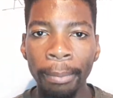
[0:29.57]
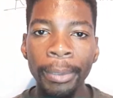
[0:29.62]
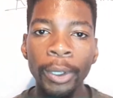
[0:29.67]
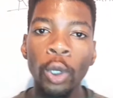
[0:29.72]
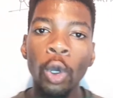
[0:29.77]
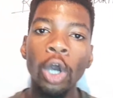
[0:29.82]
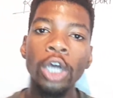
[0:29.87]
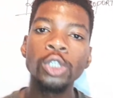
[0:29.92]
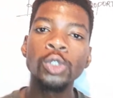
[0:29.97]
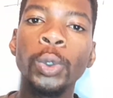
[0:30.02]

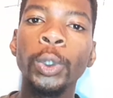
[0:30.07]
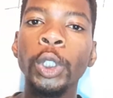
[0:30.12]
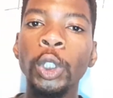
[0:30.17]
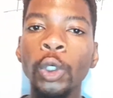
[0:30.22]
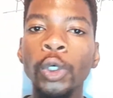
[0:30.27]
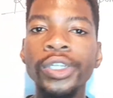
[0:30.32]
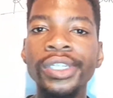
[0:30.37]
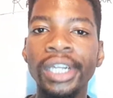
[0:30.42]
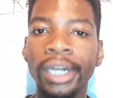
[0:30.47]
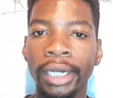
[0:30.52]
Because we
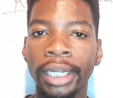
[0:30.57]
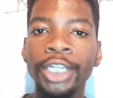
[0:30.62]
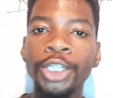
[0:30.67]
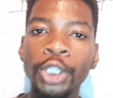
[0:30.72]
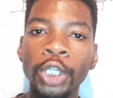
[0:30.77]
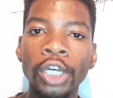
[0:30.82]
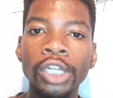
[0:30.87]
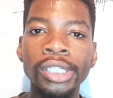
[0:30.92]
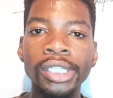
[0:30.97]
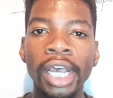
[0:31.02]
use
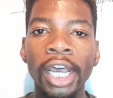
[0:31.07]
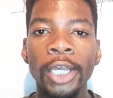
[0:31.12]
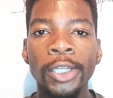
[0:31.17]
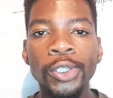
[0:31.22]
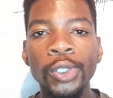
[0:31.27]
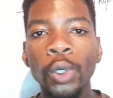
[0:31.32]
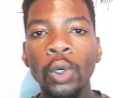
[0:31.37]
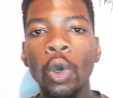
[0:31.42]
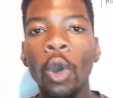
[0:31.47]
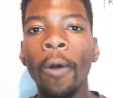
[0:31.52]
ratios
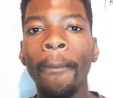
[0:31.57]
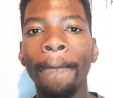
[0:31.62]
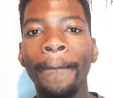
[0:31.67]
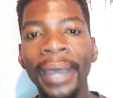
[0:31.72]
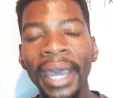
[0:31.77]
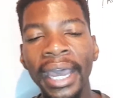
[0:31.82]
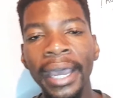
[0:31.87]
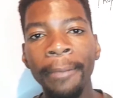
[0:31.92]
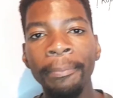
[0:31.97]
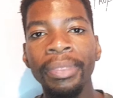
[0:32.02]
to
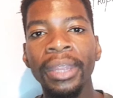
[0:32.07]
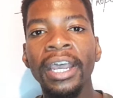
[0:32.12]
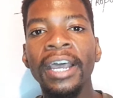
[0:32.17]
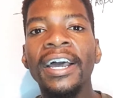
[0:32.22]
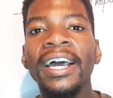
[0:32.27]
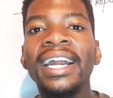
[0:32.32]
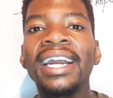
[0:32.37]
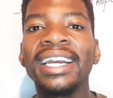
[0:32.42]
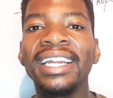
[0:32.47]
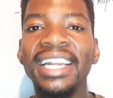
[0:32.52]
compare
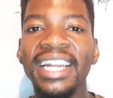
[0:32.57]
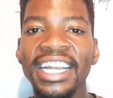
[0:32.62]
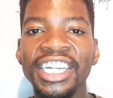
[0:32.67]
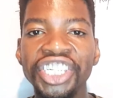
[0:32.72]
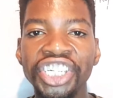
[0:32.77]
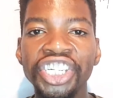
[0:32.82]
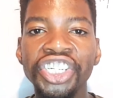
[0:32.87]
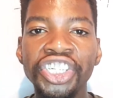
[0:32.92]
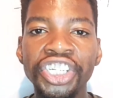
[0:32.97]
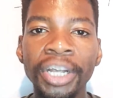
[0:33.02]

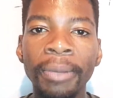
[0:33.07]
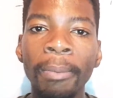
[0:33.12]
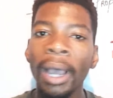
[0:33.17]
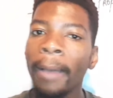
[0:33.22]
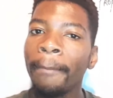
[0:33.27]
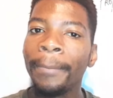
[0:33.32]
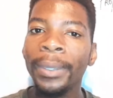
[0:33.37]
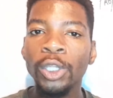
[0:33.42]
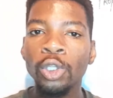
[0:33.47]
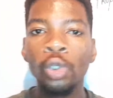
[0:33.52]
relationship
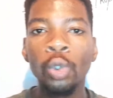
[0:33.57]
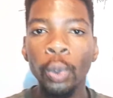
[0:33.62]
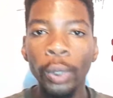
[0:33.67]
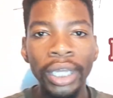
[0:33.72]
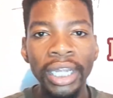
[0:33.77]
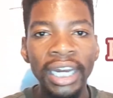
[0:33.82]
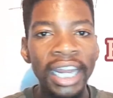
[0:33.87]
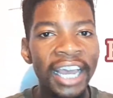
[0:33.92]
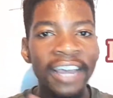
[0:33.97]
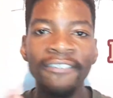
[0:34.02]

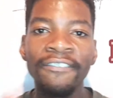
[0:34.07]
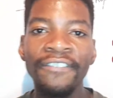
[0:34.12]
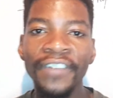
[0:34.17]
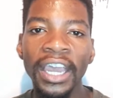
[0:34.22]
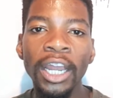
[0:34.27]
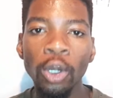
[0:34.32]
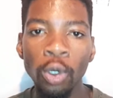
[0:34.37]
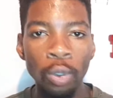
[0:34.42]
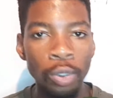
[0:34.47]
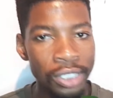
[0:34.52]
between
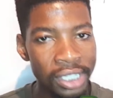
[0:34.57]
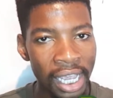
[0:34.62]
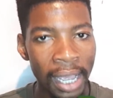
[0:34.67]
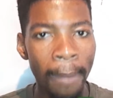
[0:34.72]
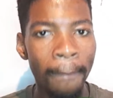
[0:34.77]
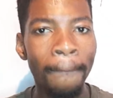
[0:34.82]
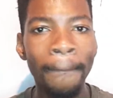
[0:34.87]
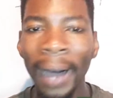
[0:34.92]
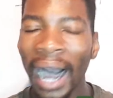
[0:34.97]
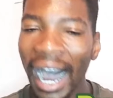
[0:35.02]
values
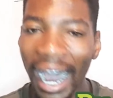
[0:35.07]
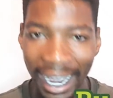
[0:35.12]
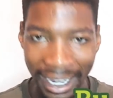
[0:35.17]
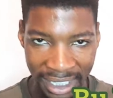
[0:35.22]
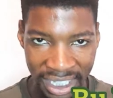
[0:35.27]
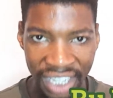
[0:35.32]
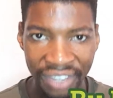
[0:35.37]
by